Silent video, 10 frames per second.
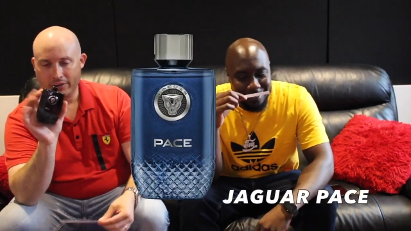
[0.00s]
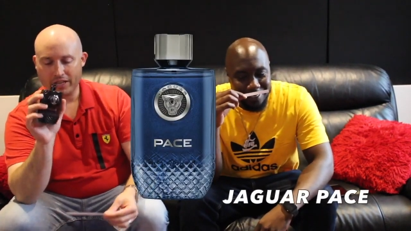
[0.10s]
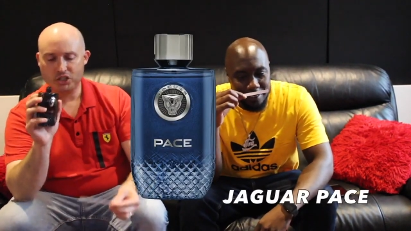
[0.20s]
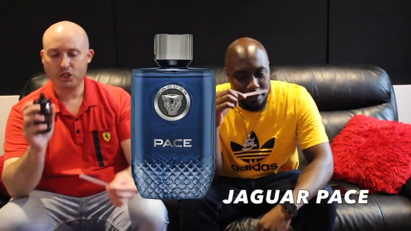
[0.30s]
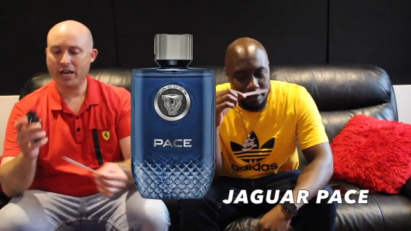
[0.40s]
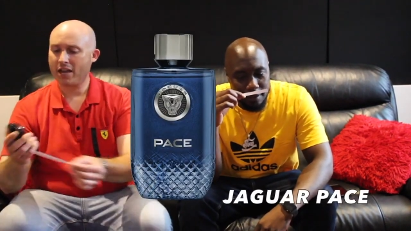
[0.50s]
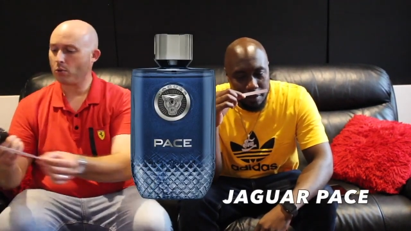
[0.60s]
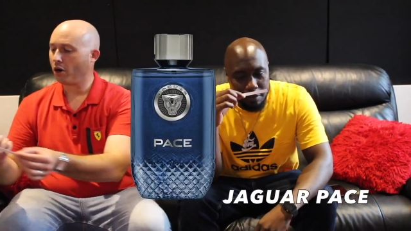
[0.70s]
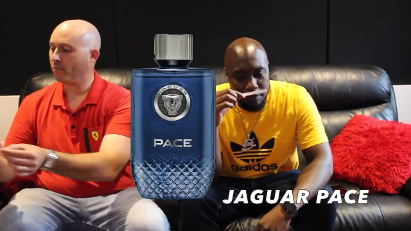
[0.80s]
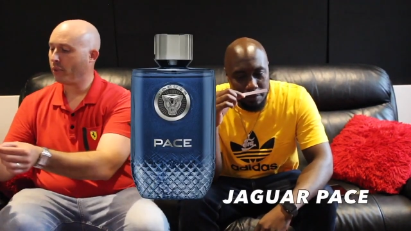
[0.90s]
Speaker 1: up against
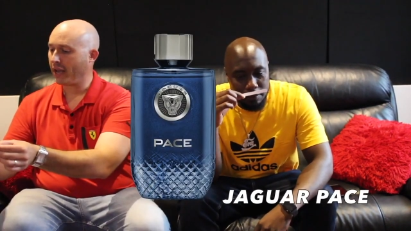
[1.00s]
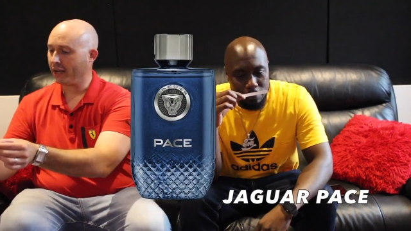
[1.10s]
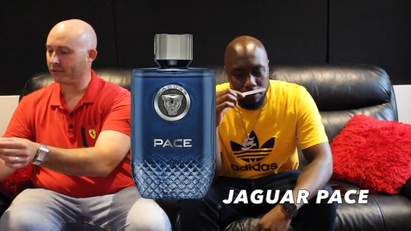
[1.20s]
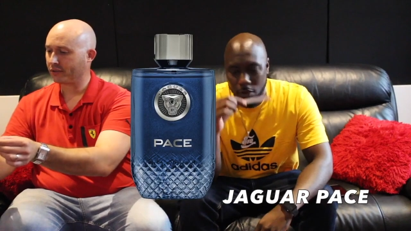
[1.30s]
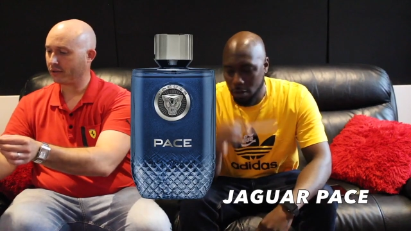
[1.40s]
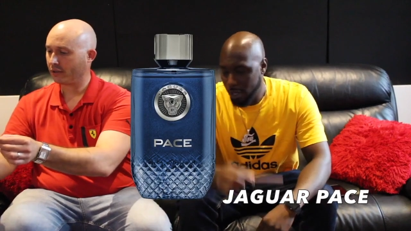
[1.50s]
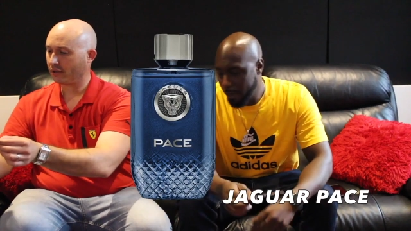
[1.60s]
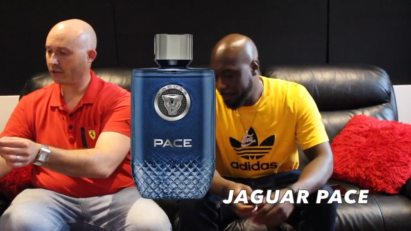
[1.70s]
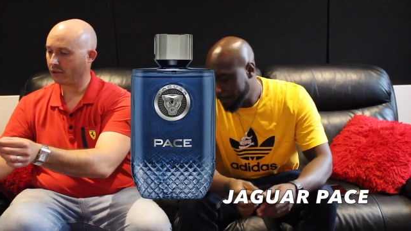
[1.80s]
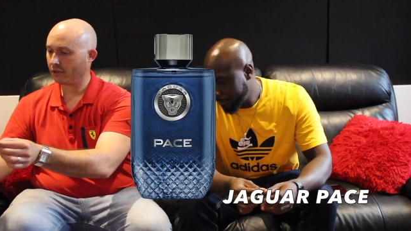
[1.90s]
Jaguar Pace.
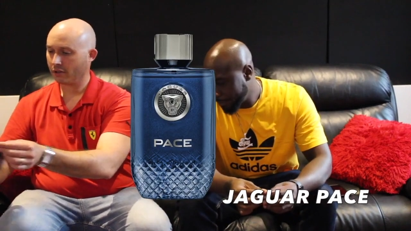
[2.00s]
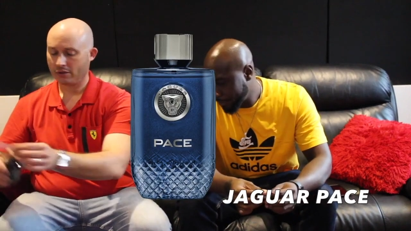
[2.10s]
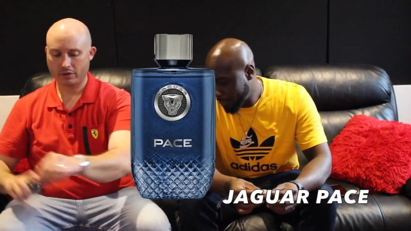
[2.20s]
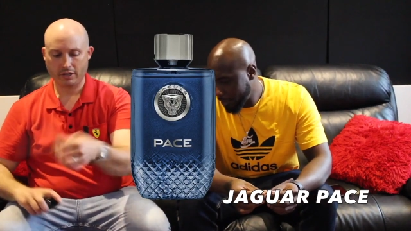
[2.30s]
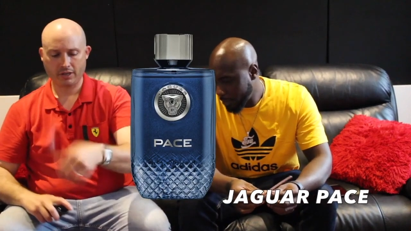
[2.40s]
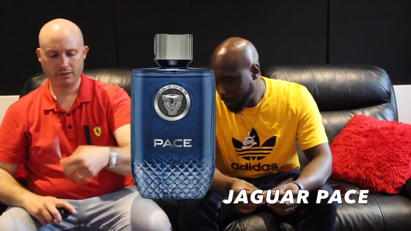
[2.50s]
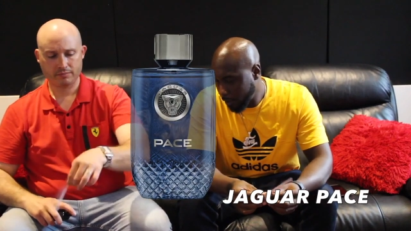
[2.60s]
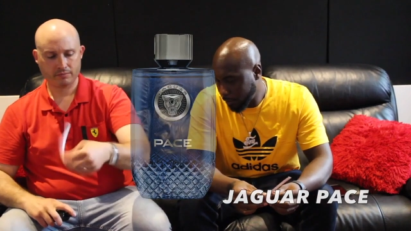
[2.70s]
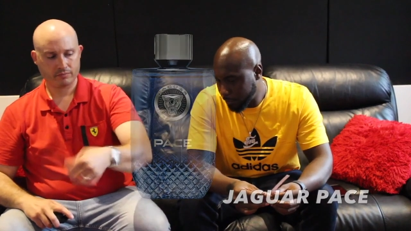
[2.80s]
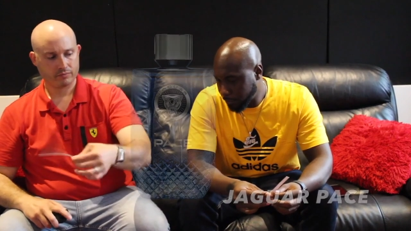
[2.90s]
Okay. Okay.
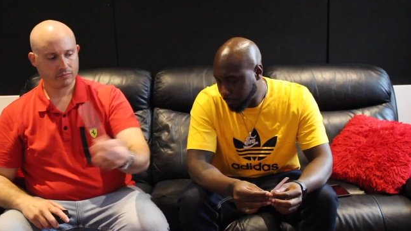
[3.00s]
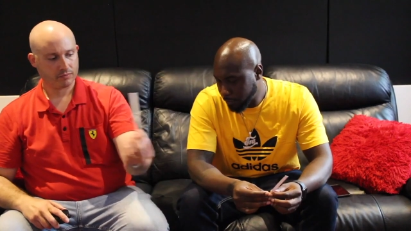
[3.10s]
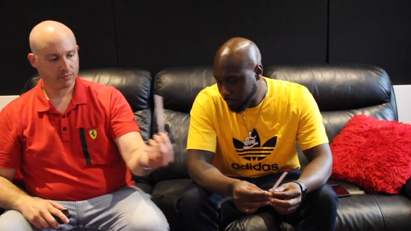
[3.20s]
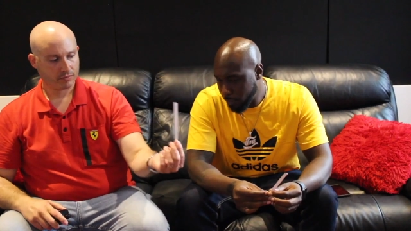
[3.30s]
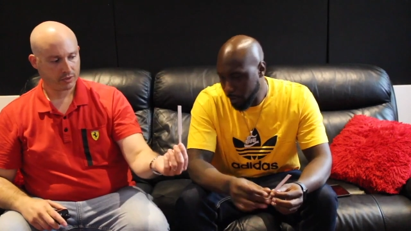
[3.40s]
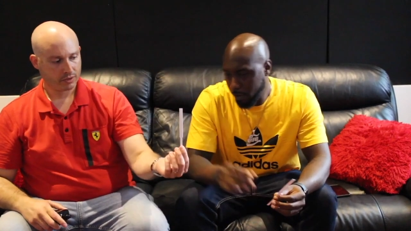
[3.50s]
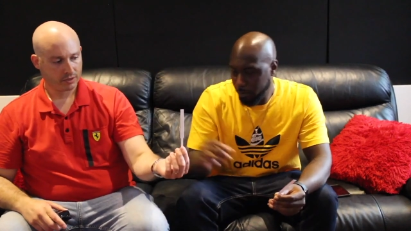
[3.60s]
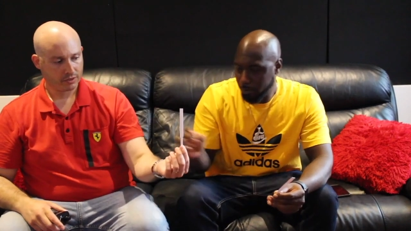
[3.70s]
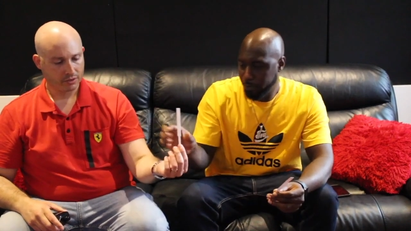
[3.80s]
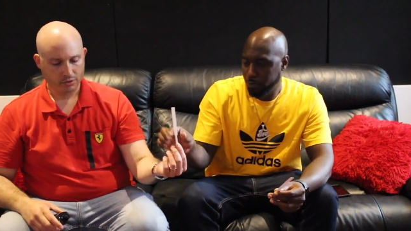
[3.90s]

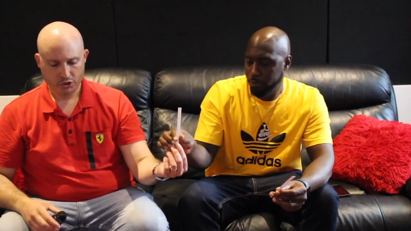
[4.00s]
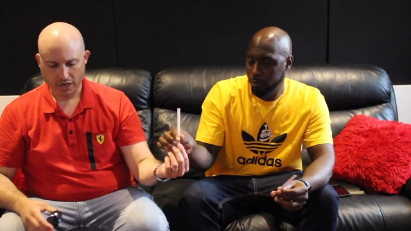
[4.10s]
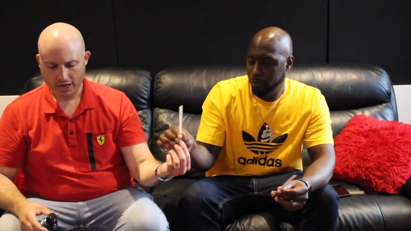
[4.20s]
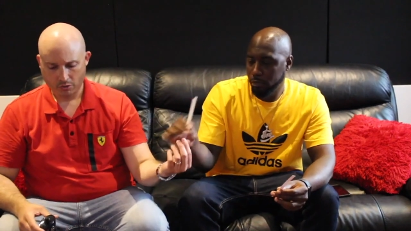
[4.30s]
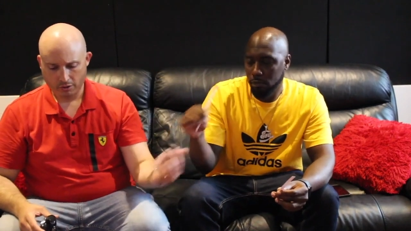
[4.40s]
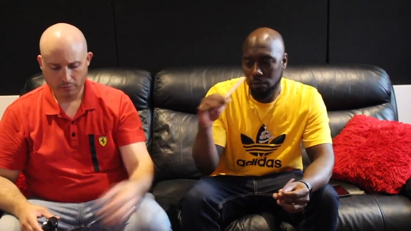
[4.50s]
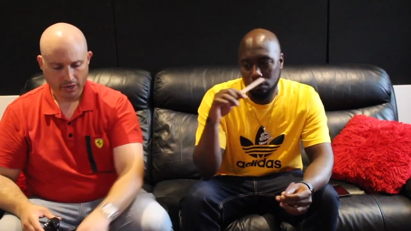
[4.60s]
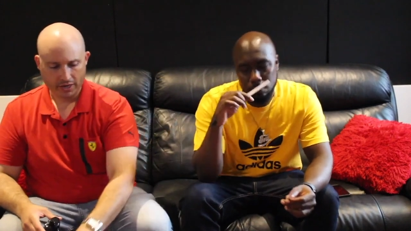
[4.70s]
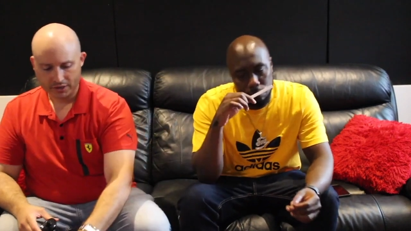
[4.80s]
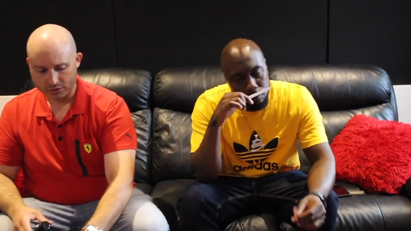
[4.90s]
So Jaguar
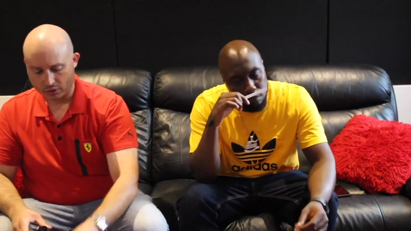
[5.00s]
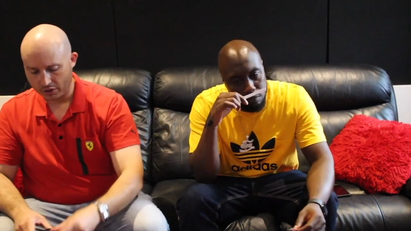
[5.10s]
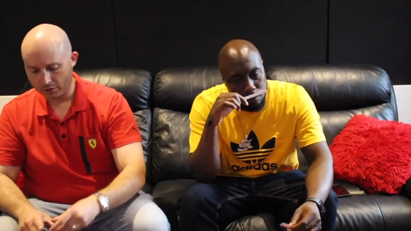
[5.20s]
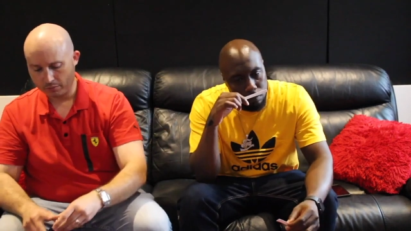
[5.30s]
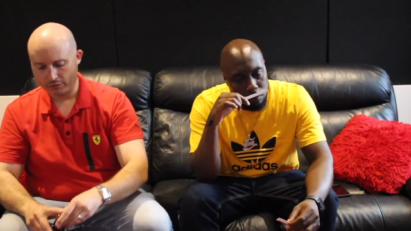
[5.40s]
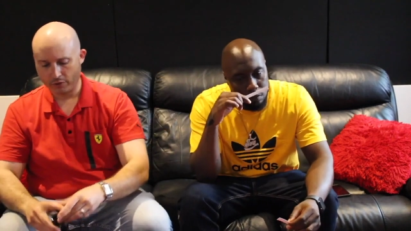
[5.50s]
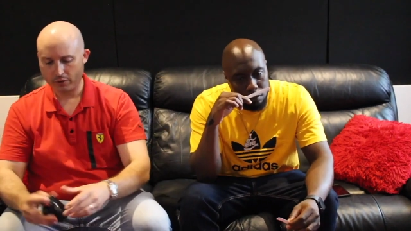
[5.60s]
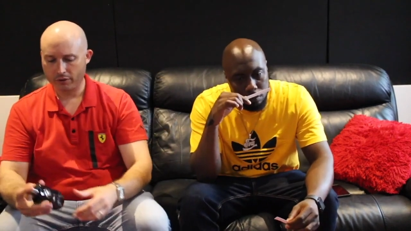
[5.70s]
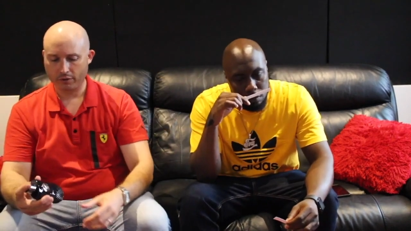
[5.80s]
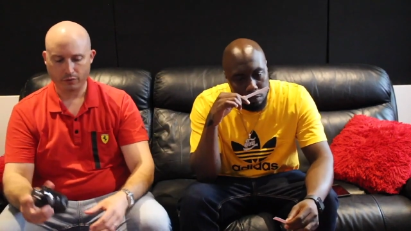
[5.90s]
Pace, or do you
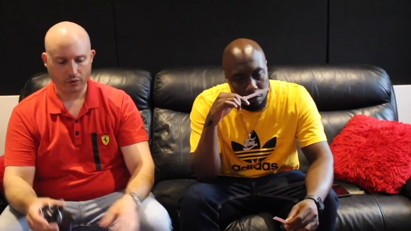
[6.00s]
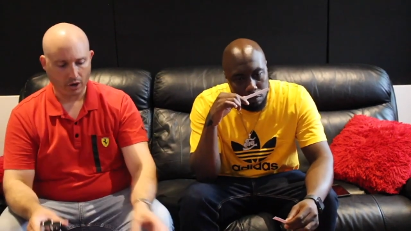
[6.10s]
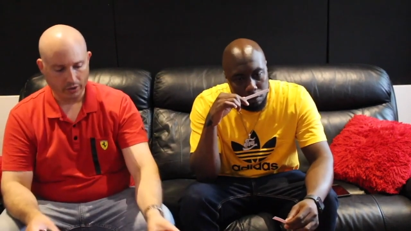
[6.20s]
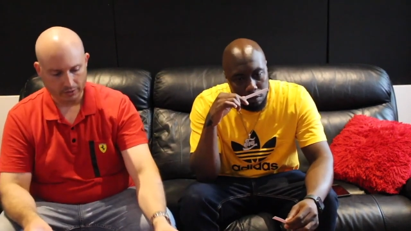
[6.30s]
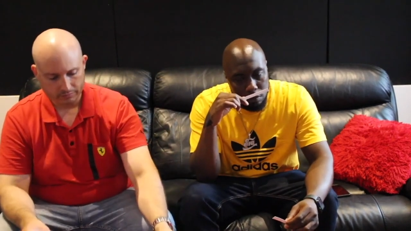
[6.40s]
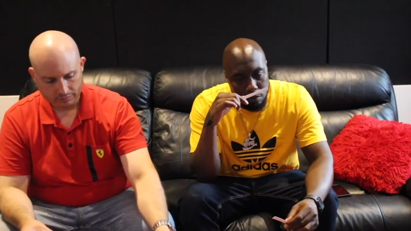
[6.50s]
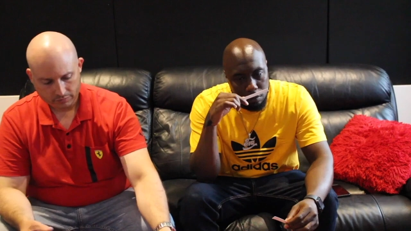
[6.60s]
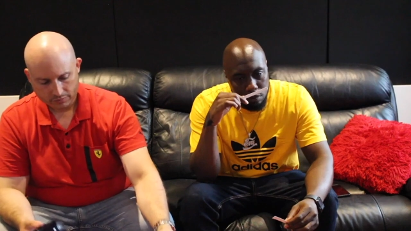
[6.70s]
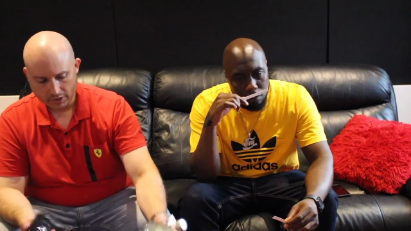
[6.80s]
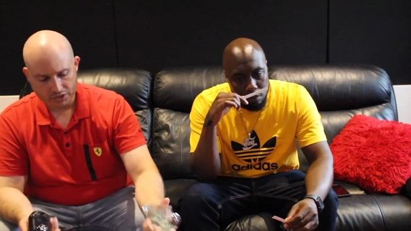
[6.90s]
prefer the Ferrari?
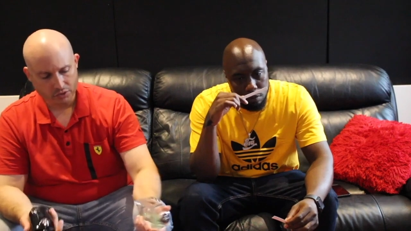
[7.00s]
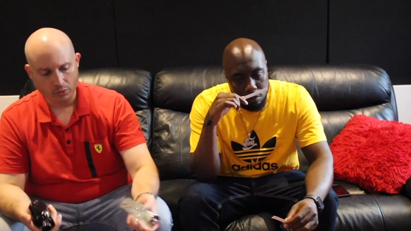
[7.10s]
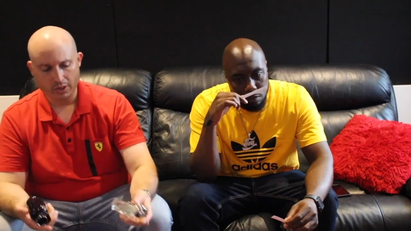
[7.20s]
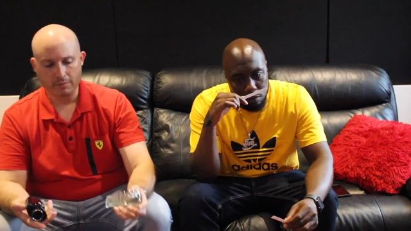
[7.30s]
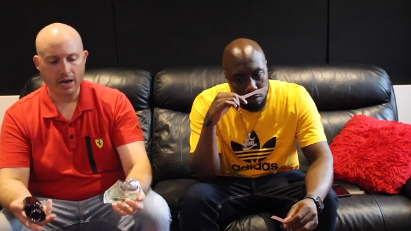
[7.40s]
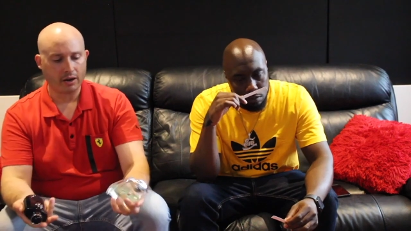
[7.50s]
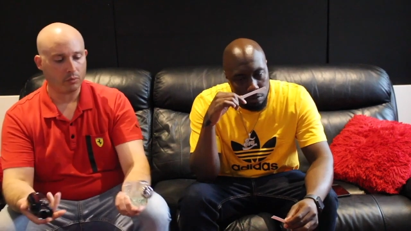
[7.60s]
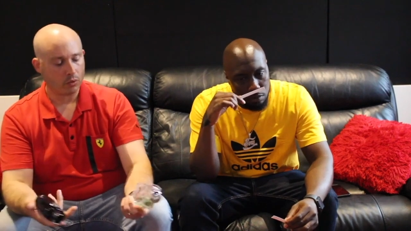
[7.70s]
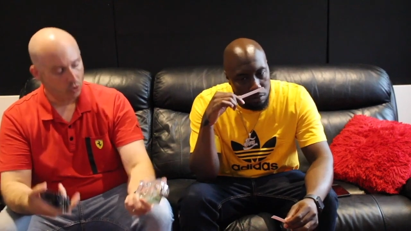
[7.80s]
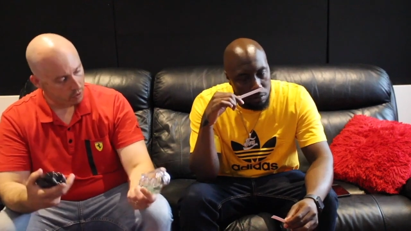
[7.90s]
Doesn't really
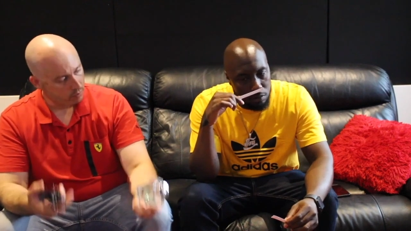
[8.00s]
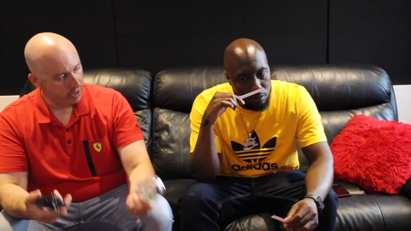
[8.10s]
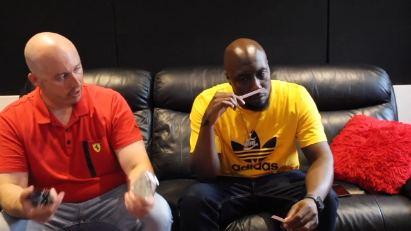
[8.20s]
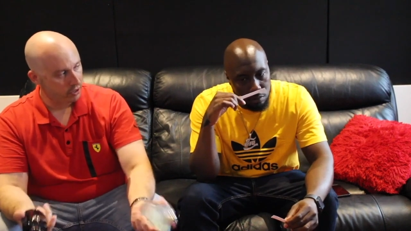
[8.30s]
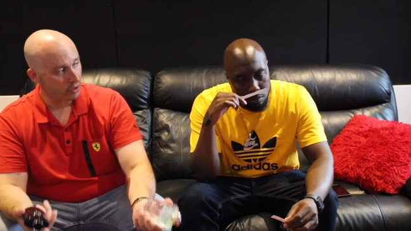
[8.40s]
matter. We're going by your